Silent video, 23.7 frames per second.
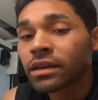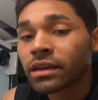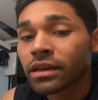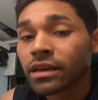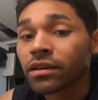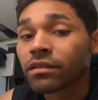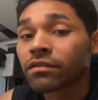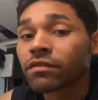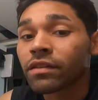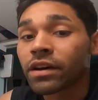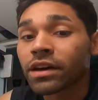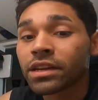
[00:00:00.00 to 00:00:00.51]

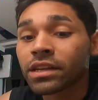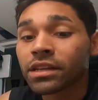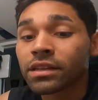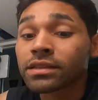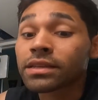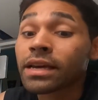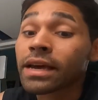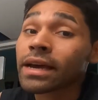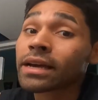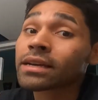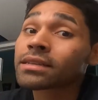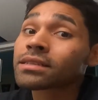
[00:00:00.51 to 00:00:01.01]
If any
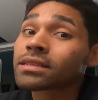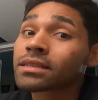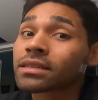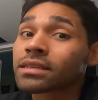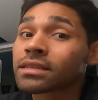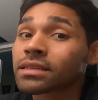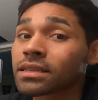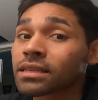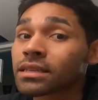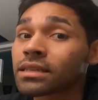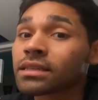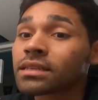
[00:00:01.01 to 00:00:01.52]
techs
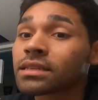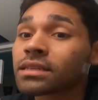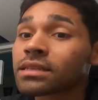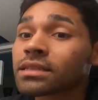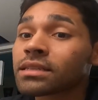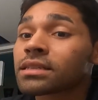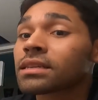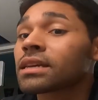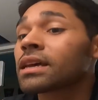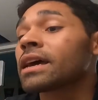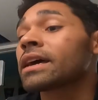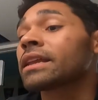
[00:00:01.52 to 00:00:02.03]
see
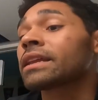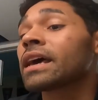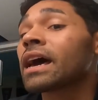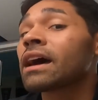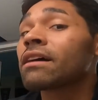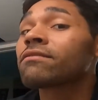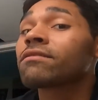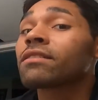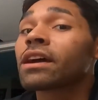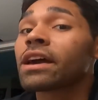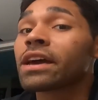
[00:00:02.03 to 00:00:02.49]
this and have